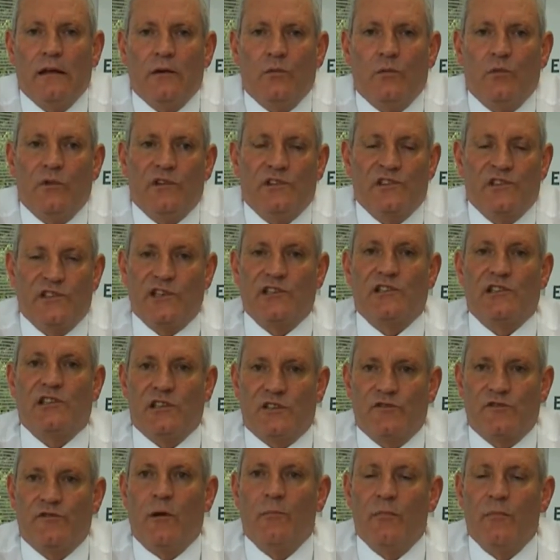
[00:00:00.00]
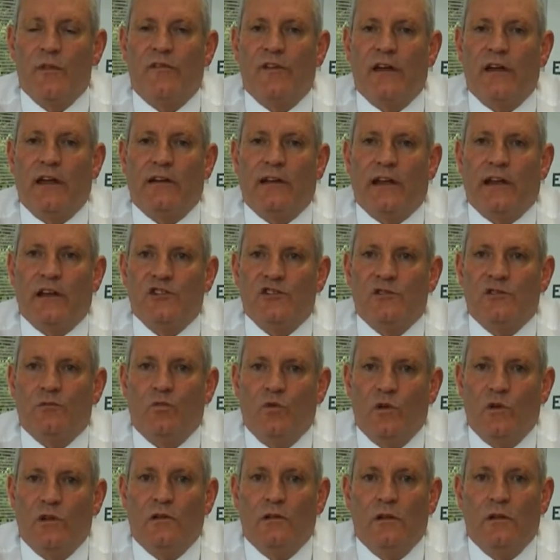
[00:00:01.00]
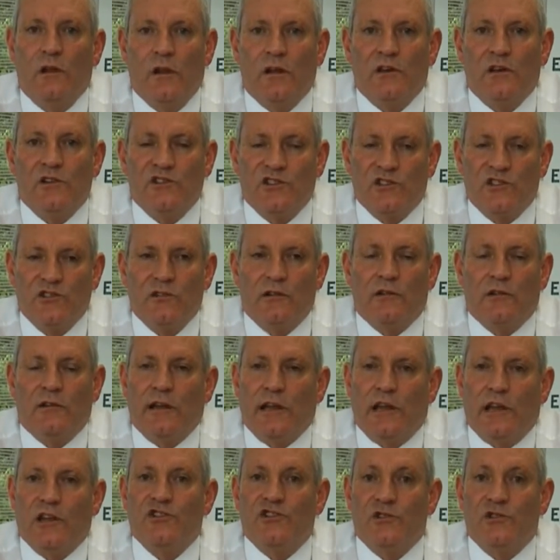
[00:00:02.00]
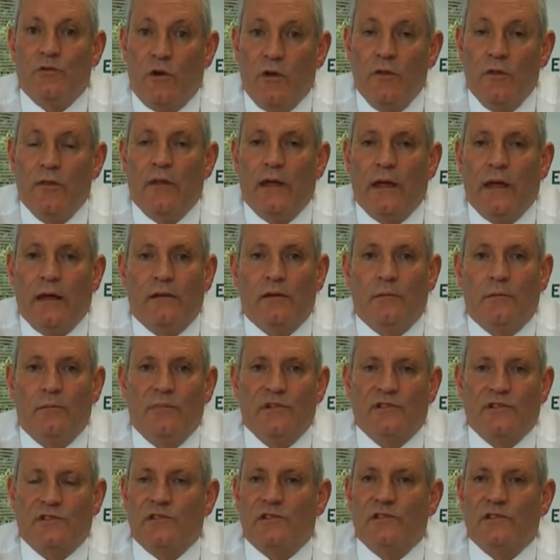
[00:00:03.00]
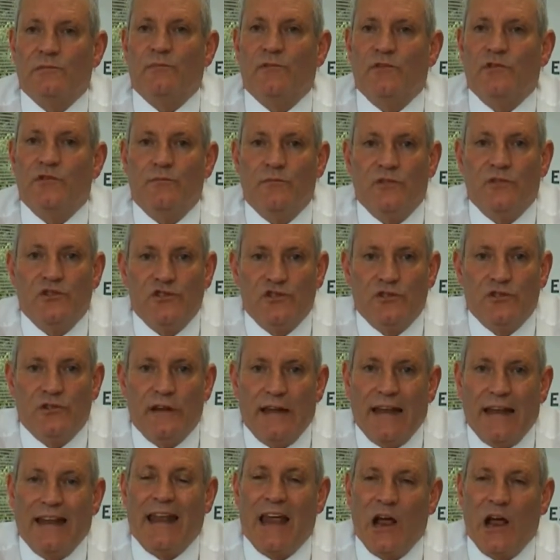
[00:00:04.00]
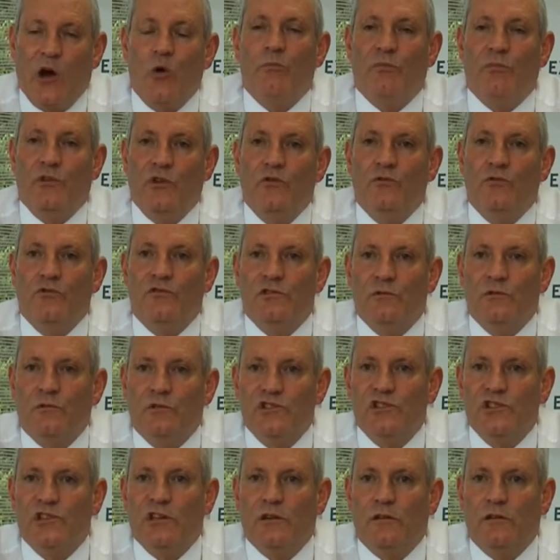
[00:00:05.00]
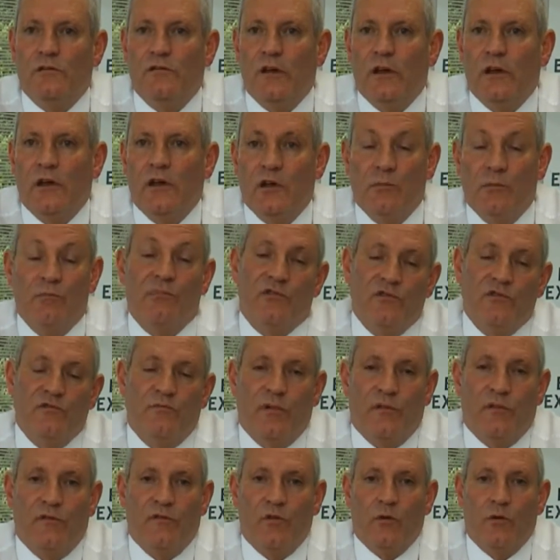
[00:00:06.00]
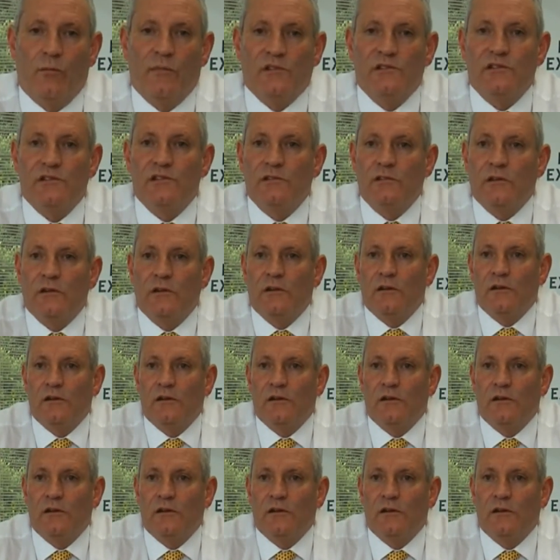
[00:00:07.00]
with assistance from the Foundation will certainly get you on that business improvement journey and help you to achieve improved performance.